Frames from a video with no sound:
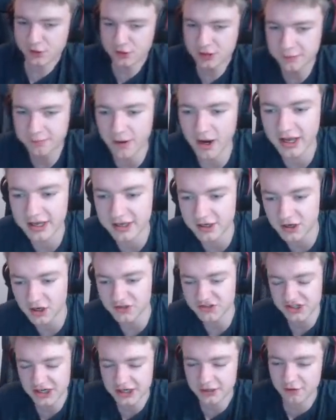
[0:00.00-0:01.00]
Yeah, PewDiePie,
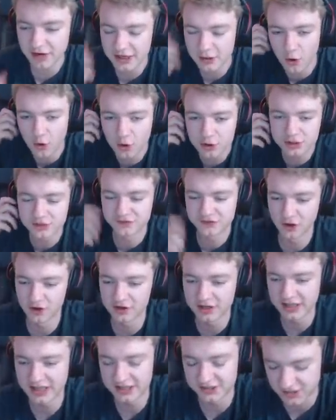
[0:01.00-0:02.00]
considering all you've
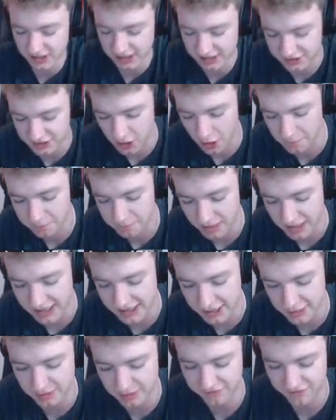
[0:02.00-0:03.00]
done is
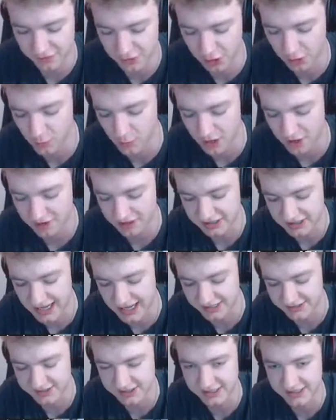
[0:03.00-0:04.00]
complain at me for not wearing
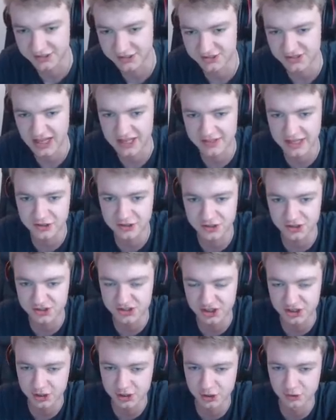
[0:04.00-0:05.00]
cat ears and then
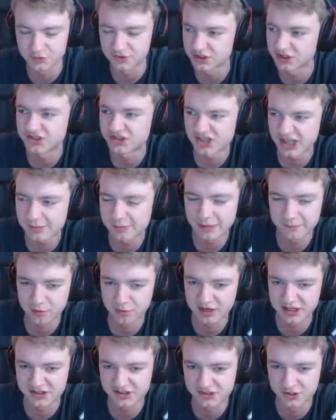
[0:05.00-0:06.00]
just accuse. You're seeming
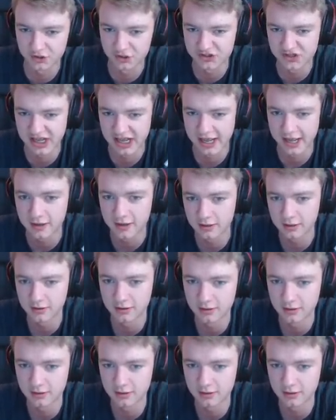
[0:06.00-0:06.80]
pretty sus here.